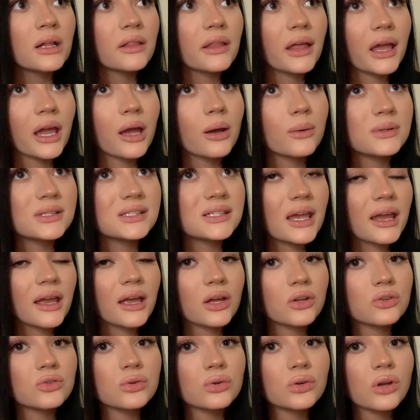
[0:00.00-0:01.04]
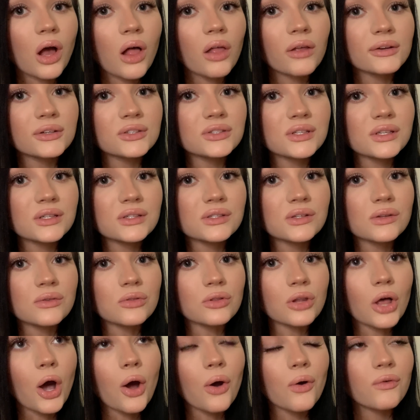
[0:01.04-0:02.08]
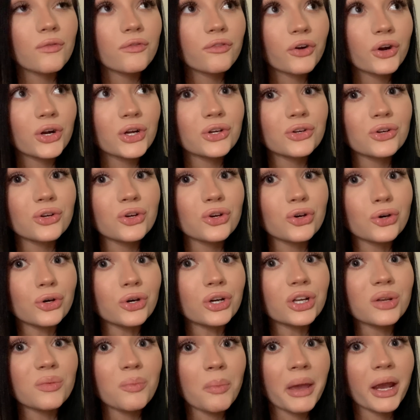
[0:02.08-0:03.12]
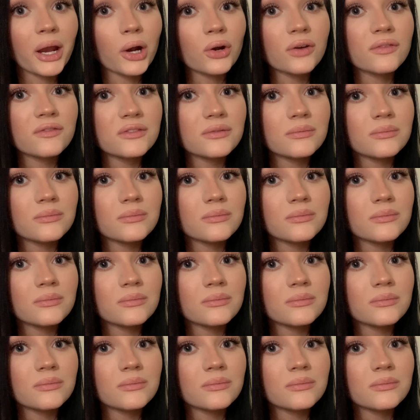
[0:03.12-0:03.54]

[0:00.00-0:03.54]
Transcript: Like, I would say $100 is low for a good pair of